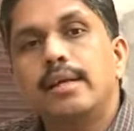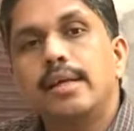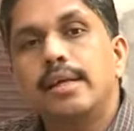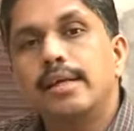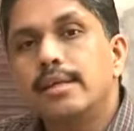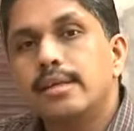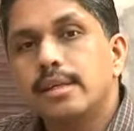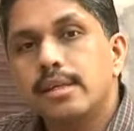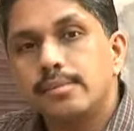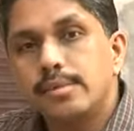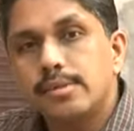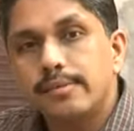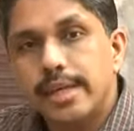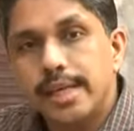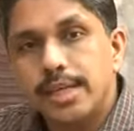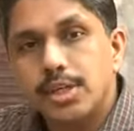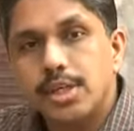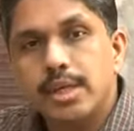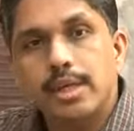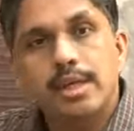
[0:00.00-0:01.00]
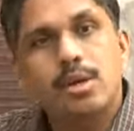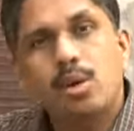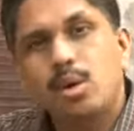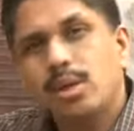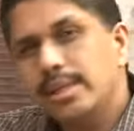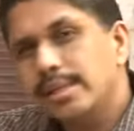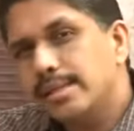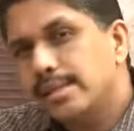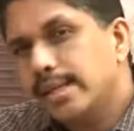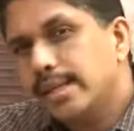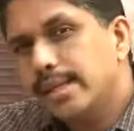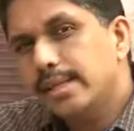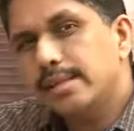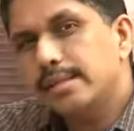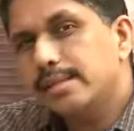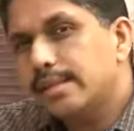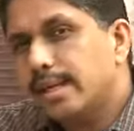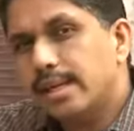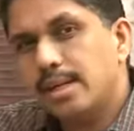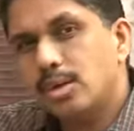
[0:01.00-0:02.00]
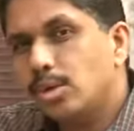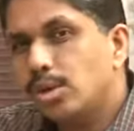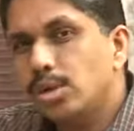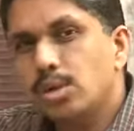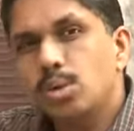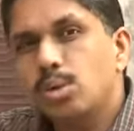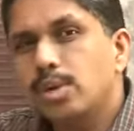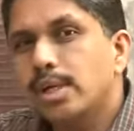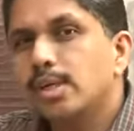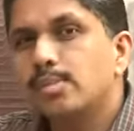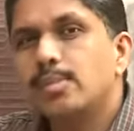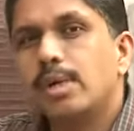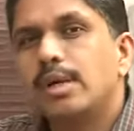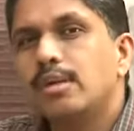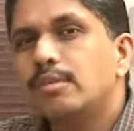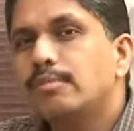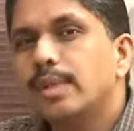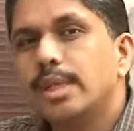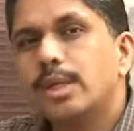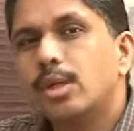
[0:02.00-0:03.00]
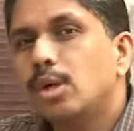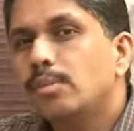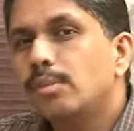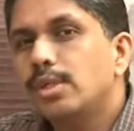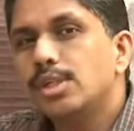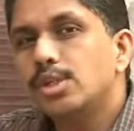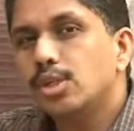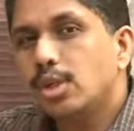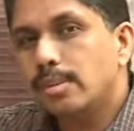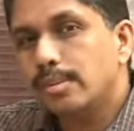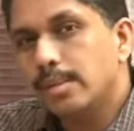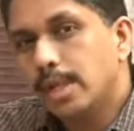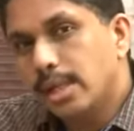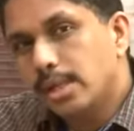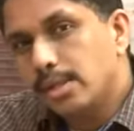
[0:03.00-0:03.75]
in terms of HR, all these are areas that I don't do as part of my normal job.